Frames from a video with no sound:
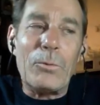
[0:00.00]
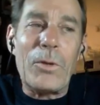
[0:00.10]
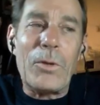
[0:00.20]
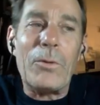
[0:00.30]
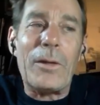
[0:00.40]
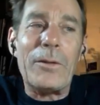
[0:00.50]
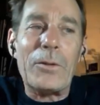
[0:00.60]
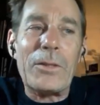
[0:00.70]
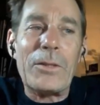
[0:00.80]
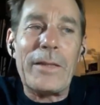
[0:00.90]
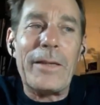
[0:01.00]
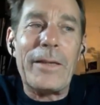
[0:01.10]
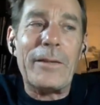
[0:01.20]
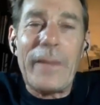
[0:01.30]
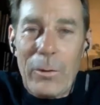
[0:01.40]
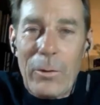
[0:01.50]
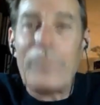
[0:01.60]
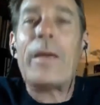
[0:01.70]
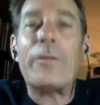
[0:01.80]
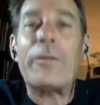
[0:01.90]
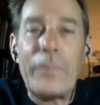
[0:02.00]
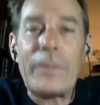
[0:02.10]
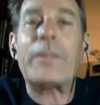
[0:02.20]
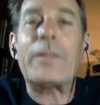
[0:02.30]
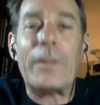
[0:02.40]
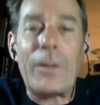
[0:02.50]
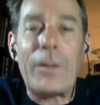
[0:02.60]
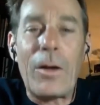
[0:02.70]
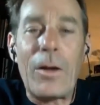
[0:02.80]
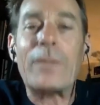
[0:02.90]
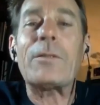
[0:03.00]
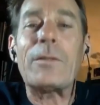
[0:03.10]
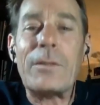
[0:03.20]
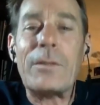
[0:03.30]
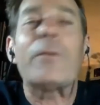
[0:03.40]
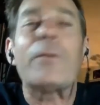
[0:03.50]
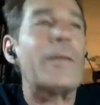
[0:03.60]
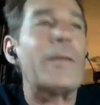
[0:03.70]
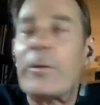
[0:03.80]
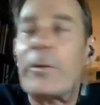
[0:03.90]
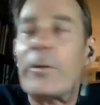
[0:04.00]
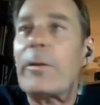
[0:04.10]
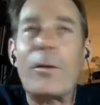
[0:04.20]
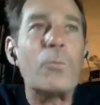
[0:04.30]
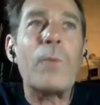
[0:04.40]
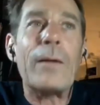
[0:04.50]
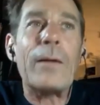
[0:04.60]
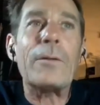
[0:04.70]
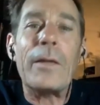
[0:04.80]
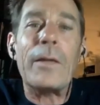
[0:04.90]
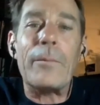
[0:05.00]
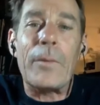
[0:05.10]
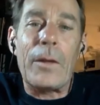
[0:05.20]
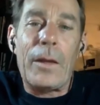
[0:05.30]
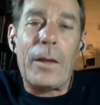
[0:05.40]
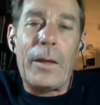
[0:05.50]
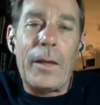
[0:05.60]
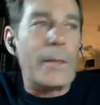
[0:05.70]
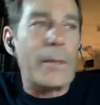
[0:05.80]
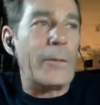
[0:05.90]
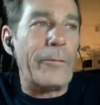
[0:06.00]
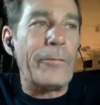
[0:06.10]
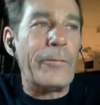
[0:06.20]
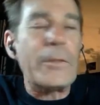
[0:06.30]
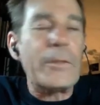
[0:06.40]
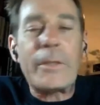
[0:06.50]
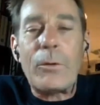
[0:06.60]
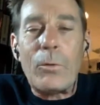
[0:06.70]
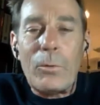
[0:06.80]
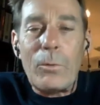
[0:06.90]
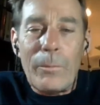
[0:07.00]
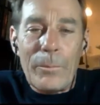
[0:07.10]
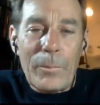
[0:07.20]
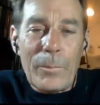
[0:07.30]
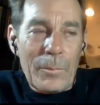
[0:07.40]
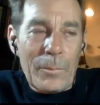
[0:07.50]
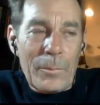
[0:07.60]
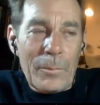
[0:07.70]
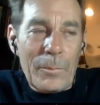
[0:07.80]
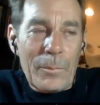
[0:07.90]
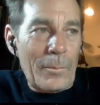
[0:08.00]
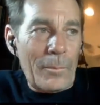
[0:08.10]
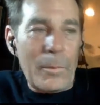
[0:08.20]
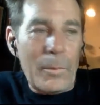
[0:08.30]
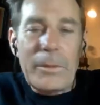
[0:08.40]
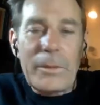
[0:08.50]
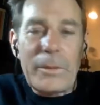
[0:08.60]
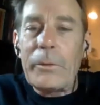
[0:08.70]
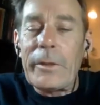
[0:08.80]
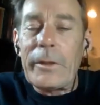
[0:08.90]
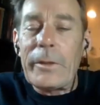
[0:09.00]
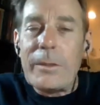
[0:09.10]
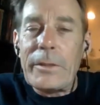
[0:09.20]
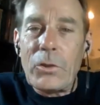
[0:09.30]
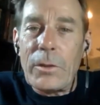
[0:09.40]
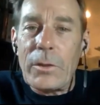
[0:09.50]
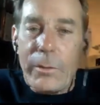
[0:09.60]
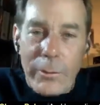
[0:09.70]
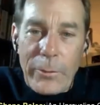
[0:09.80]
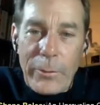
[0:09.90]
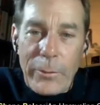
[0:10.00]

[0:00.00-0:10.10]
don't understand that they are manifesting on a constant scale, that everything around them is a physical materialization of a thought